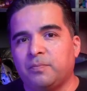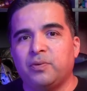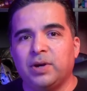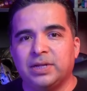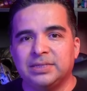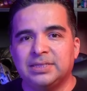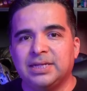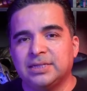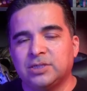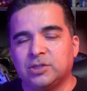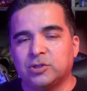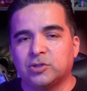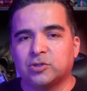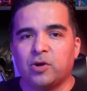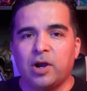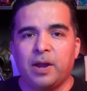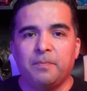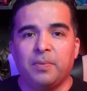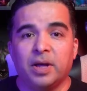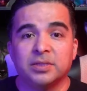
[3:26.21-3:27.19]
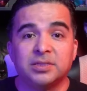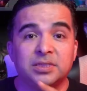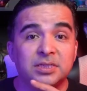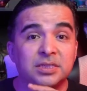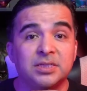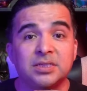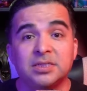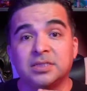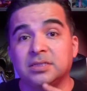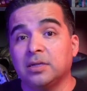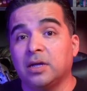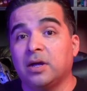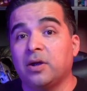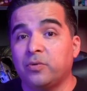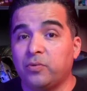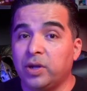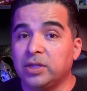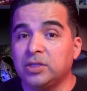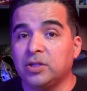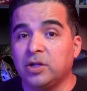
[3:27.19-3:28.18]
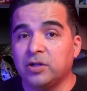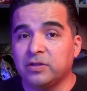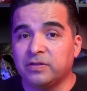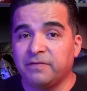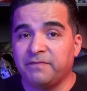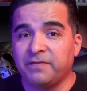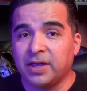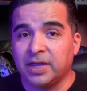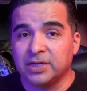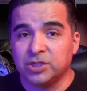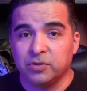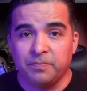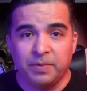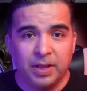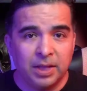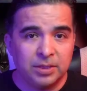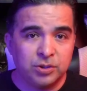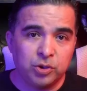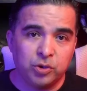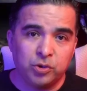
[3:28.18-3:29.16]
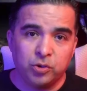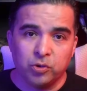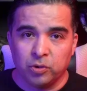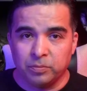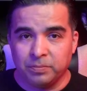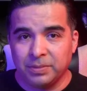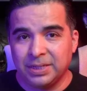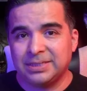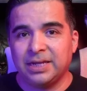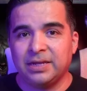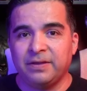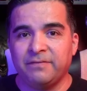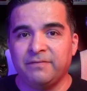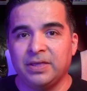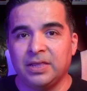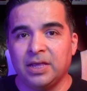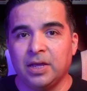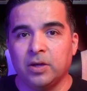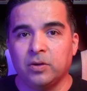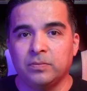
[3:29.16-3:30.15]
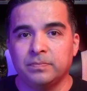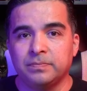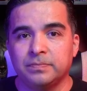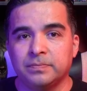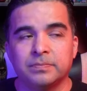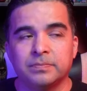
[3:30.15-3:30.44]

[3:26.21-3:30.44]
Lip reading: press that subscribe button, ring the notification bell so you don't miss any video.